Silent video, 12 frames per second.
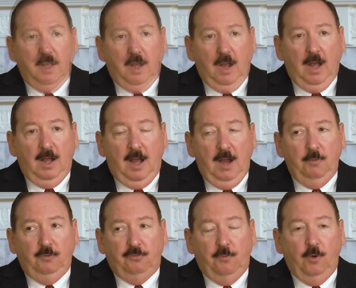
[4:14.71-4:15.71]
I
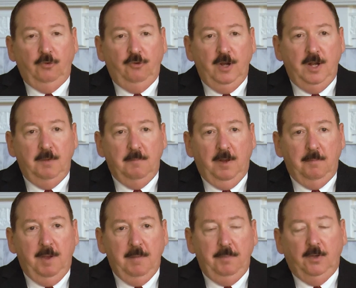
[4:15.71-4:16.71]
was fortunate.
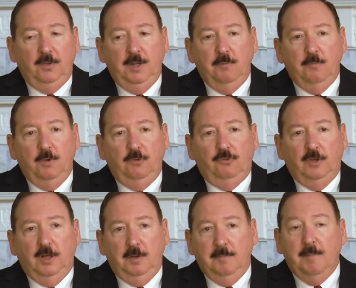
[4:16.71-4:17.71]
My building was,
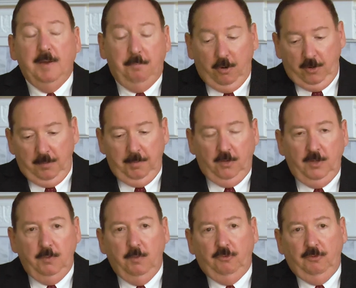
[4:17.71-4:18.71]
my part of the
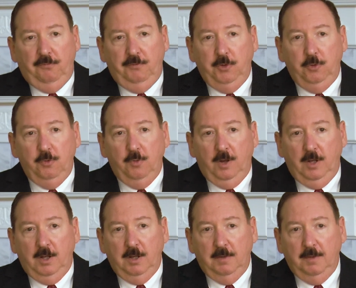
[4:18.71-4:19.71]
building was a few
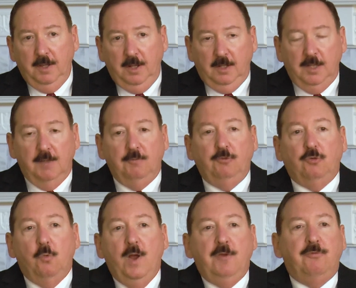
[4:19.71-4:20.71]
levels
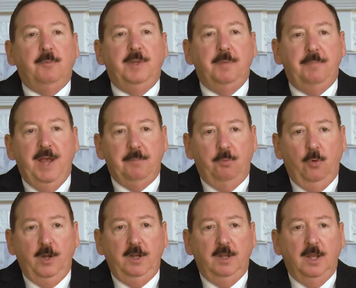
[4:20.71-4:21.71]
away from the impact
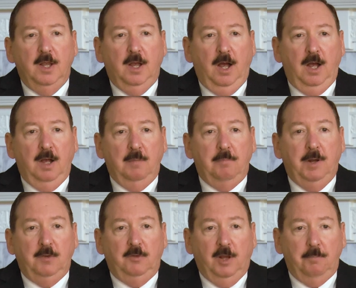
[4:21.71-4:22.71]
point,
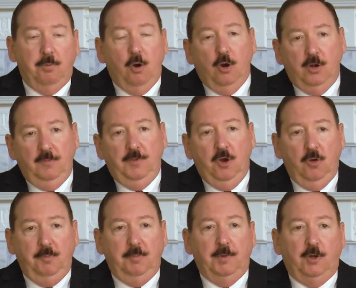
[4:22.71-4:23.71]
but part of the
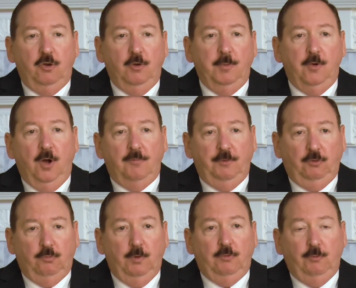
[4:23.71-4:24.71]
Army Procurement
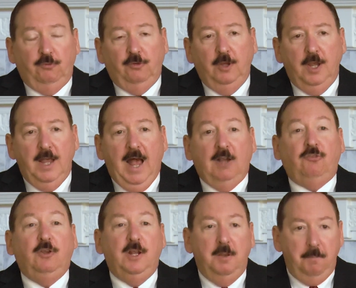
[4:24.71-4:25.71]
Office, which was
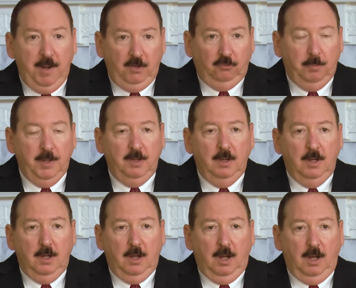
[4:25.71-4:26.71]
actually in the basement,
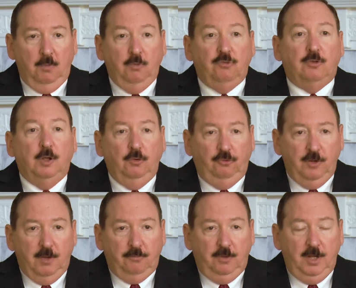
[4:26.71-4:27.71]
was close
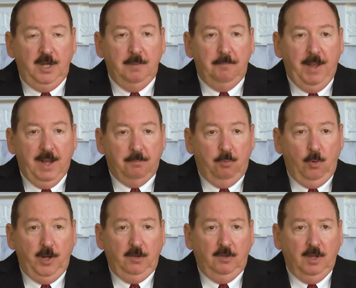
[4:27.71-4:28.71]
enough to the impact
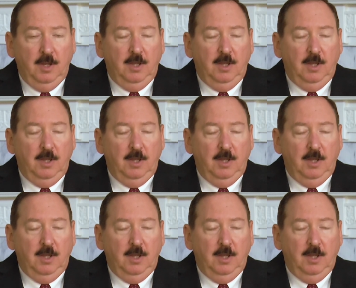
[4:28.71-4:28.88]
point